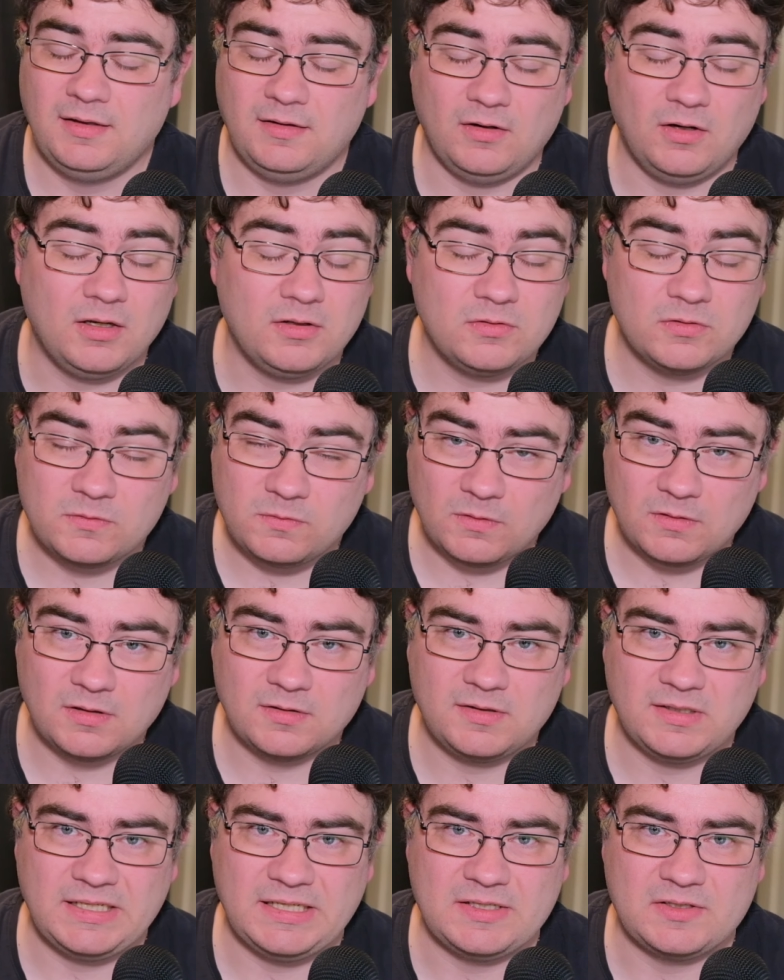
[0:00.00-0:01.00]
The audio
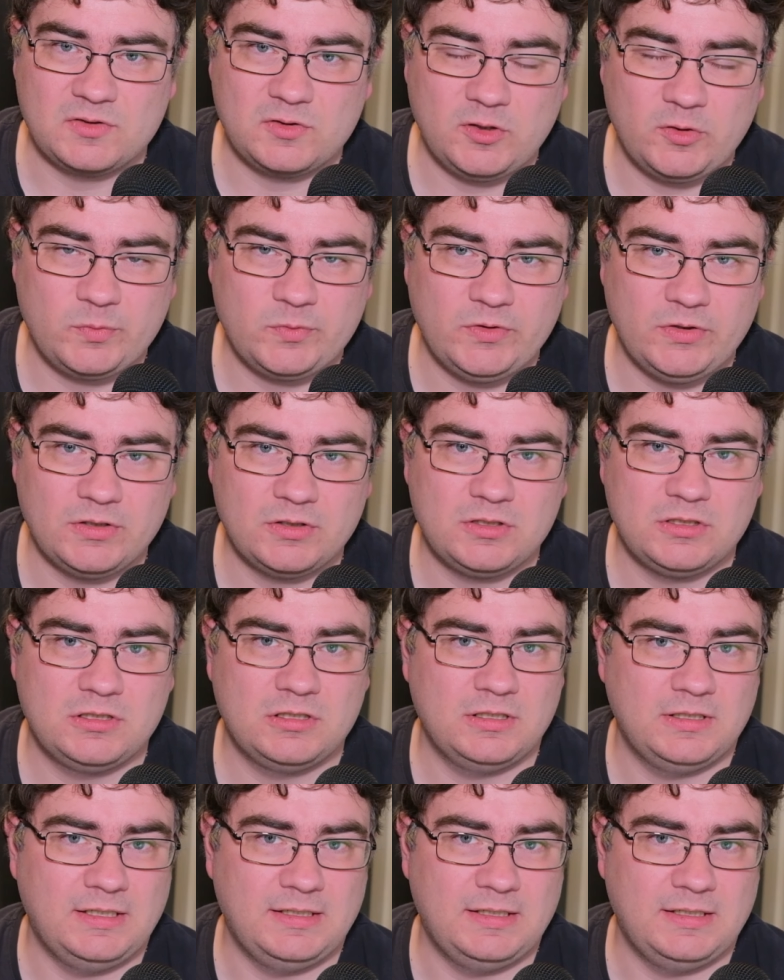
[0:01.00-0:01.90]
quality is top-notch.